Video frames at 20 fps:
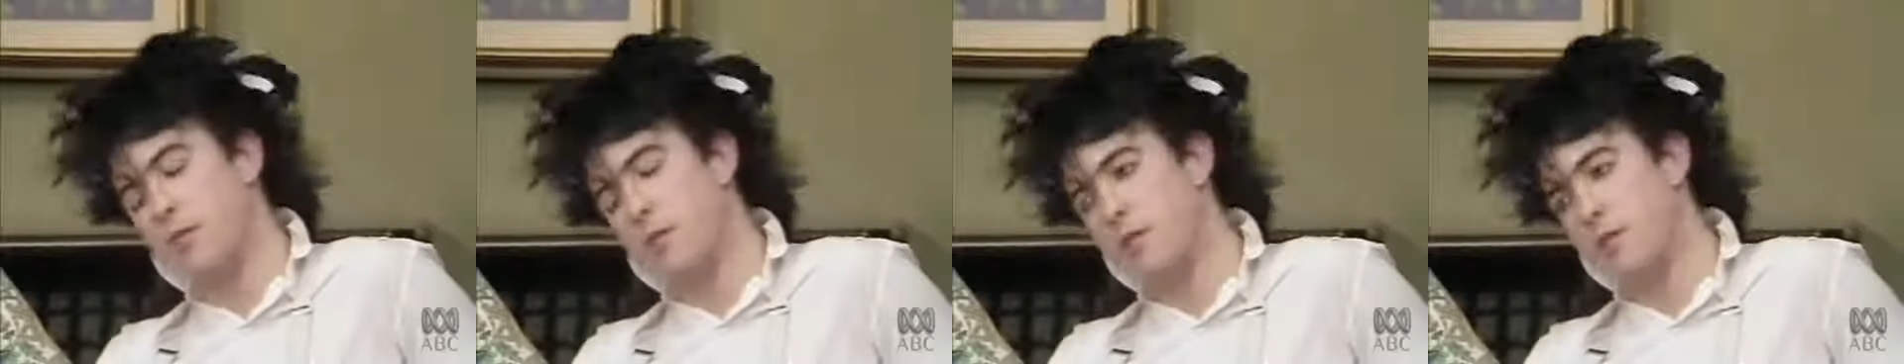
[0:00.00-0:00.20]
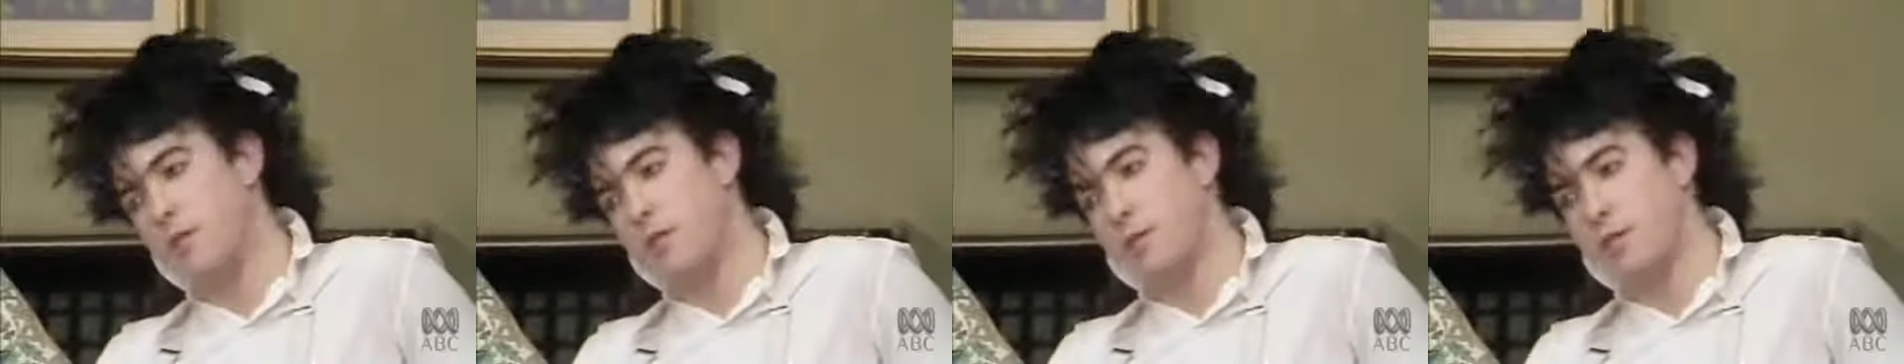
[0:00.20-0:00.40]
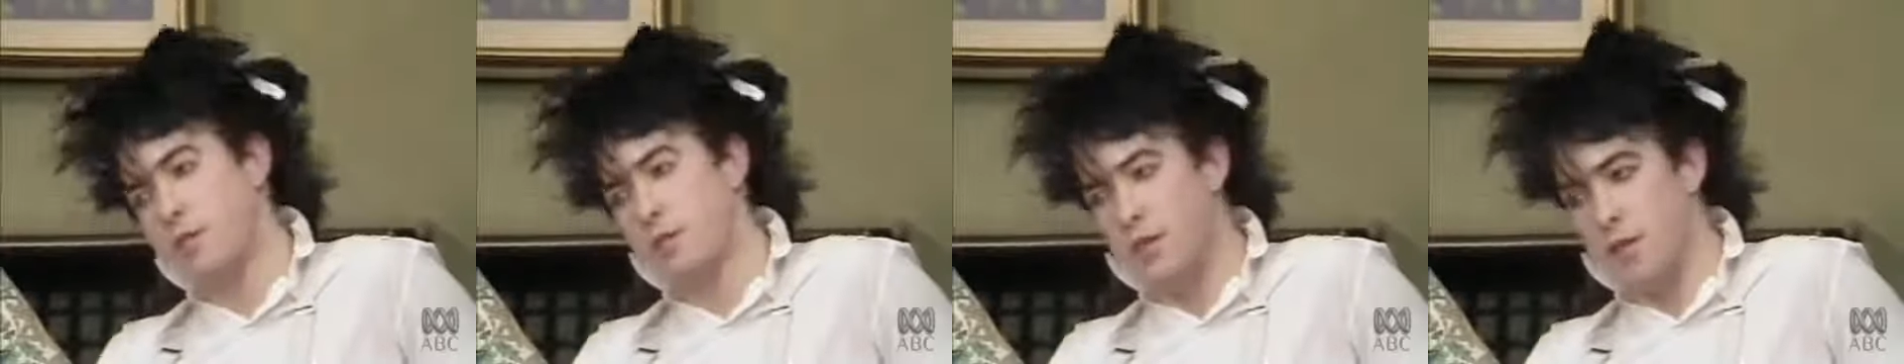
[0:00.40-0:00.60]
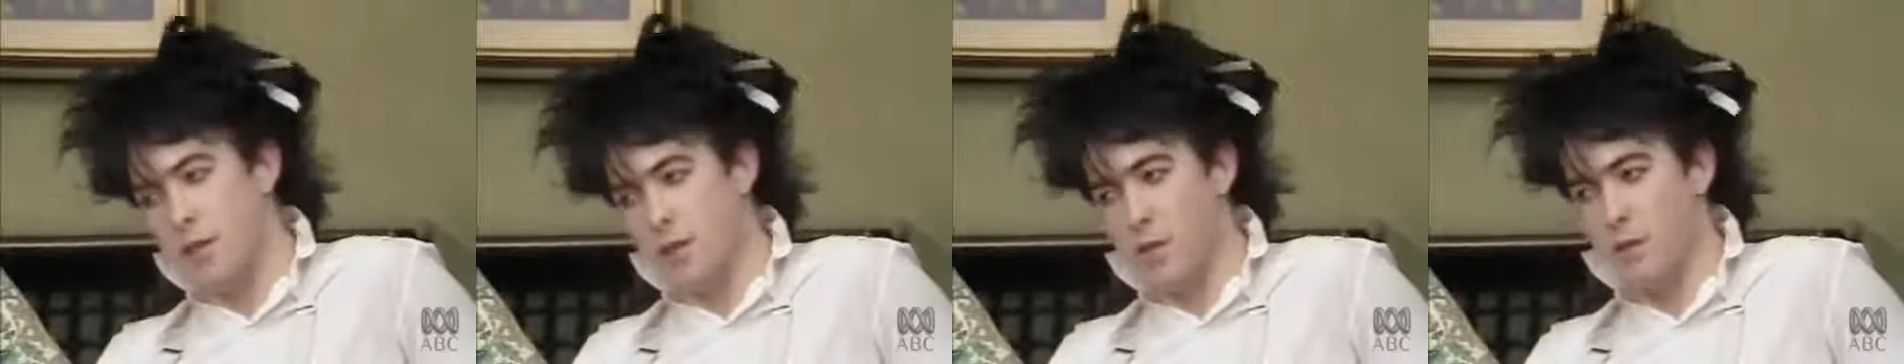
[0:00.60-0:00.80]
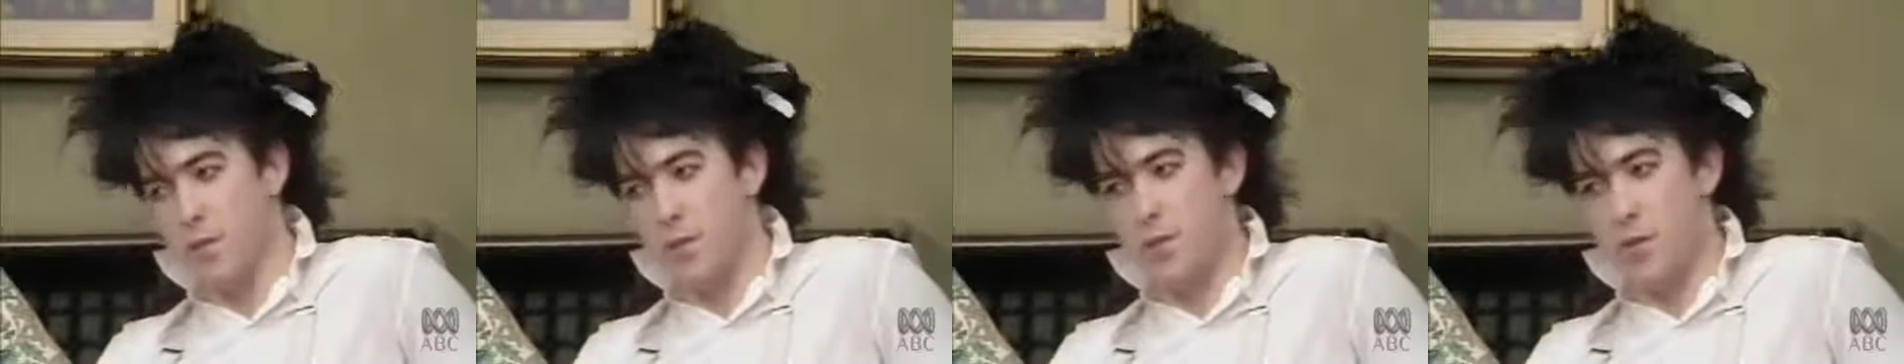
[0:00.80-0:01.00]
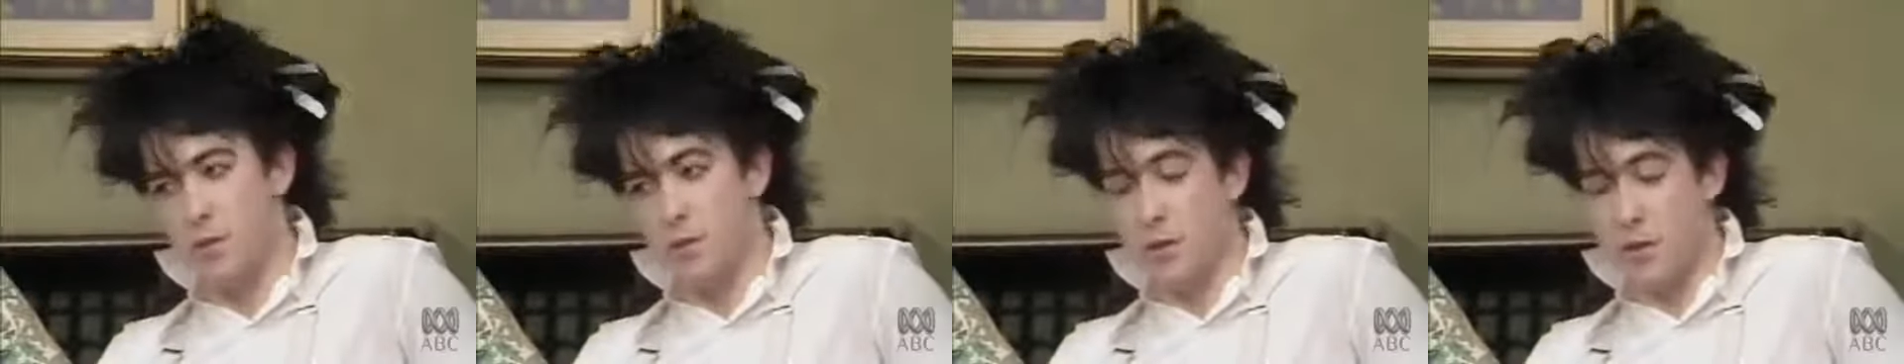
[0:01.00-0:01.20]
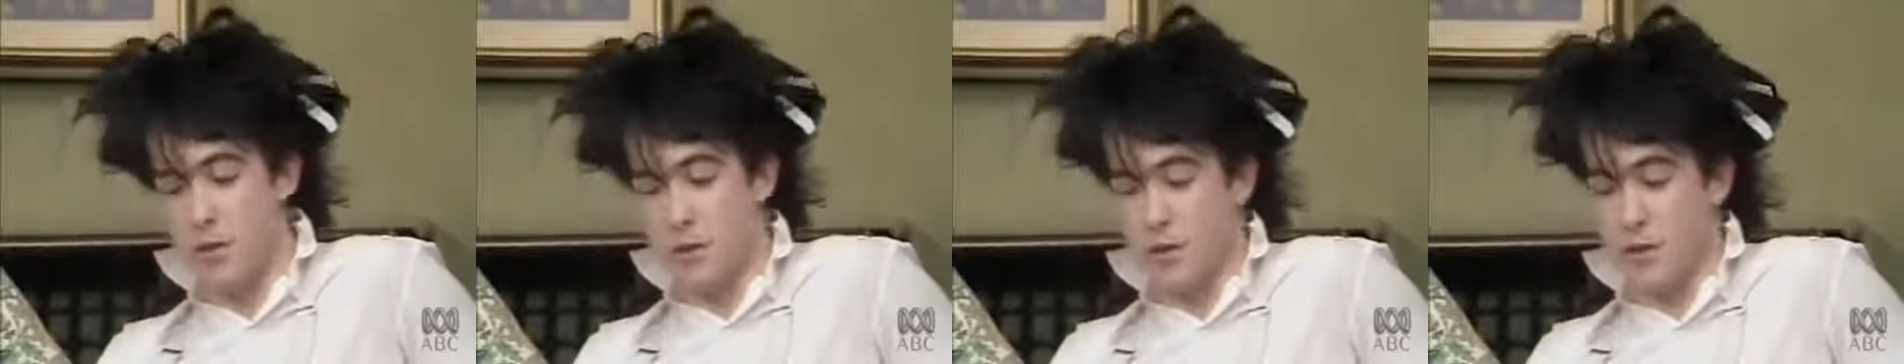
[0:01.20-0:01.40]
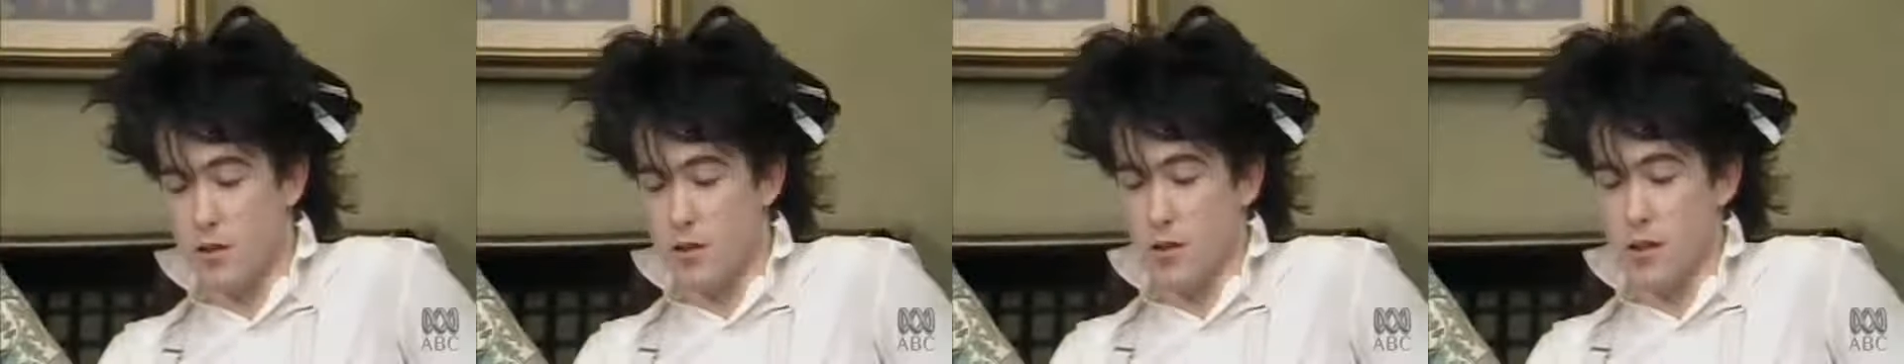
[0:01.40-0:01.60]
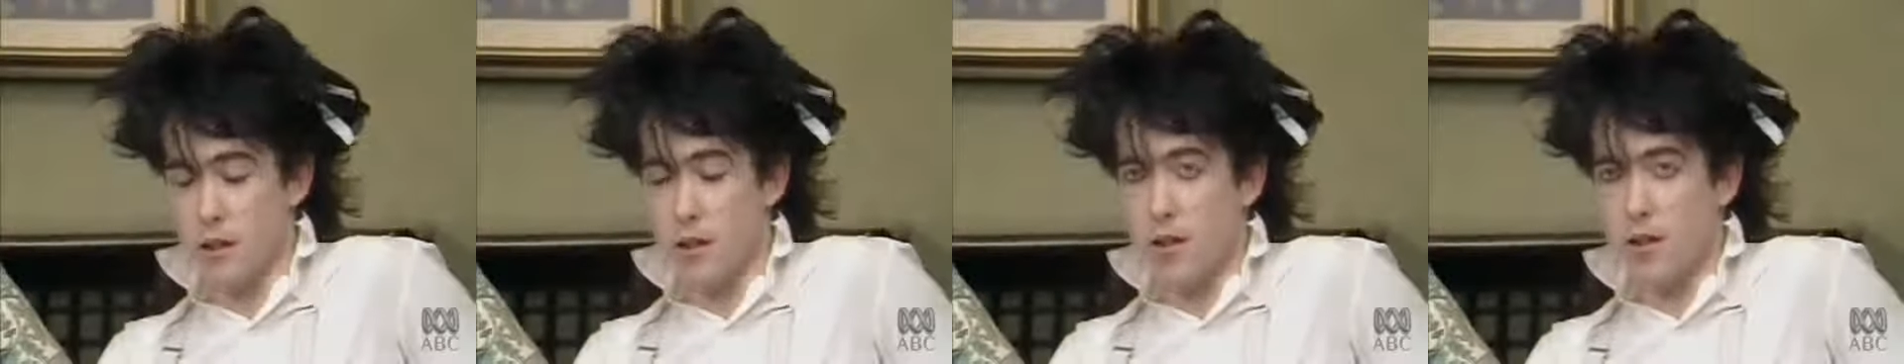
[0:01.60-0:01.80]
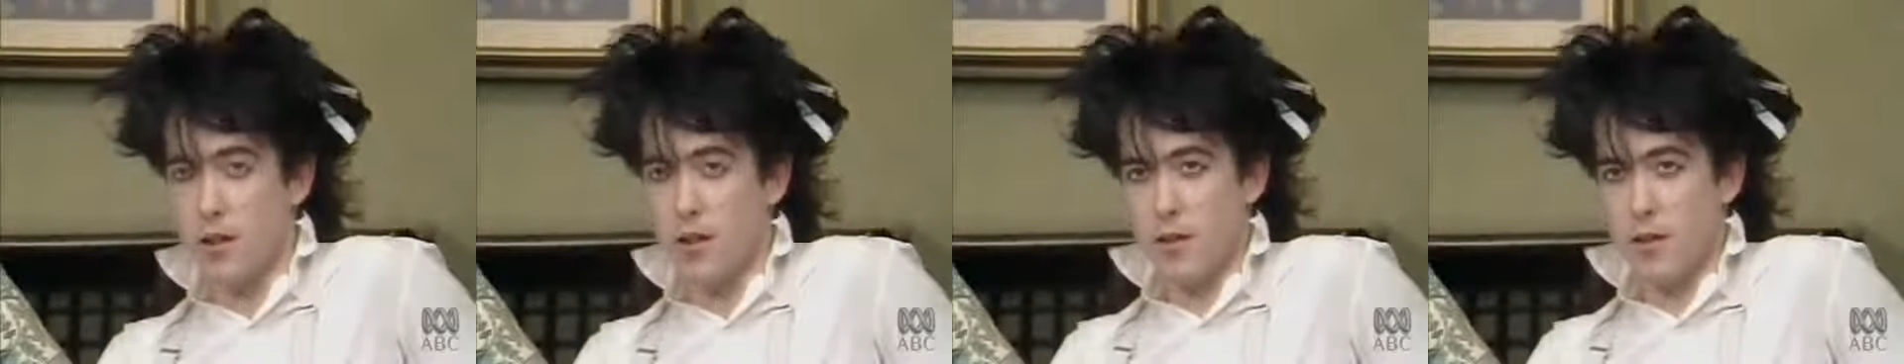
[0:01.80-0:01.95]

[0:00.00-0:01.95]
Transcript: obviously means there's something wrong with the song